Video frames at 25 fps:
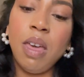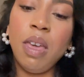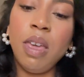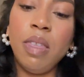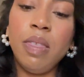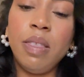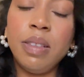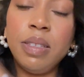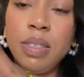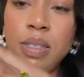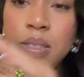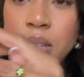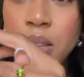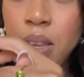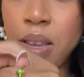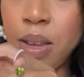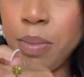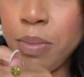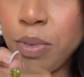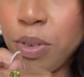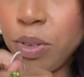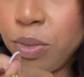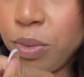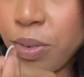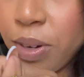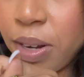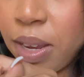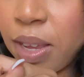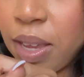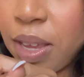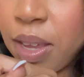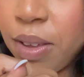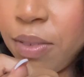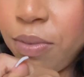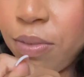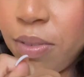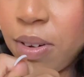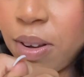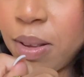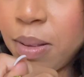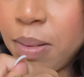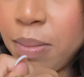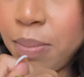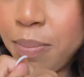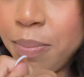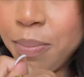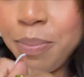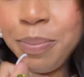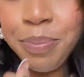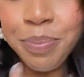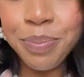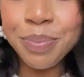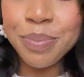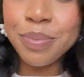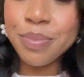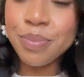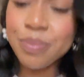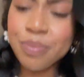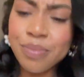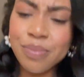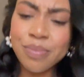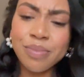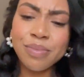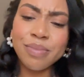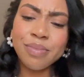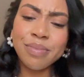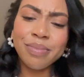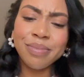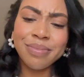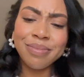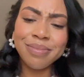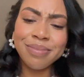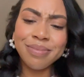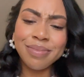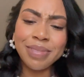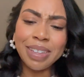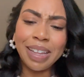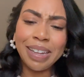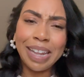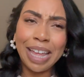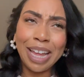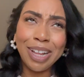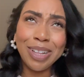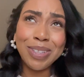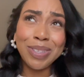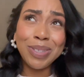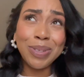This is an emerald ring from like